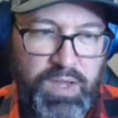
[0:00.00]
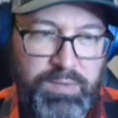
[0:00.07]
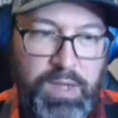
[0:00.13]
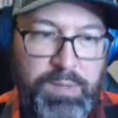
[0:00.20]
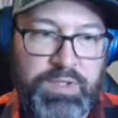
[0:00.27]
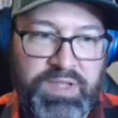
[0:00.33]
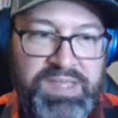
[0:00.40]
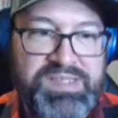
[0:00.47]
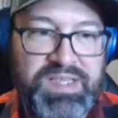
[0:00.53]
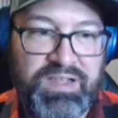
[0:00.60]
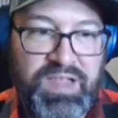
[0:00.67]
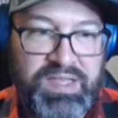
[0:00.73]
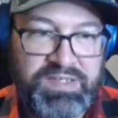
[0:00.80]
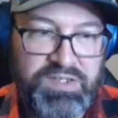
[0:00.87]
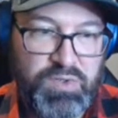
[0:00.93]
I'd be less
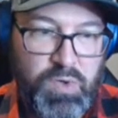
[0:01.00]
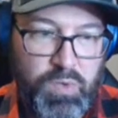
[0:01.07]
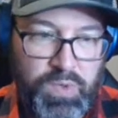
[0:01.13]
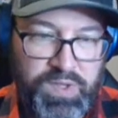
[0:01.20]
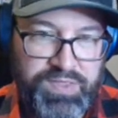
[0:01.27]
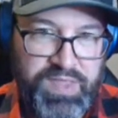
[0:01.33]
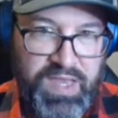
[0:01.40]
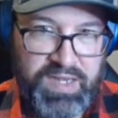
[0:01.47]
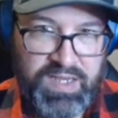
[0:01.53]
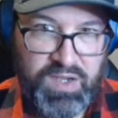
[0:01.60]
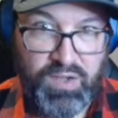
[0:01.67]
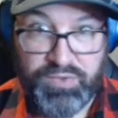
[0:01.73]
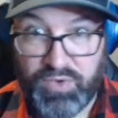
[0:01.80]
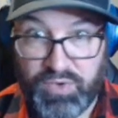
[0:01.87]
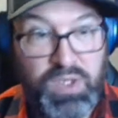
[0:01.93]
inclined to do it with any
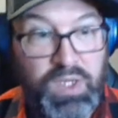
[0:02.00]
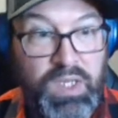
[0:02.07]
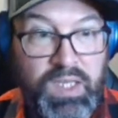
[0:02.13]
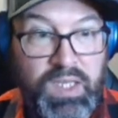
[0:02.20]
other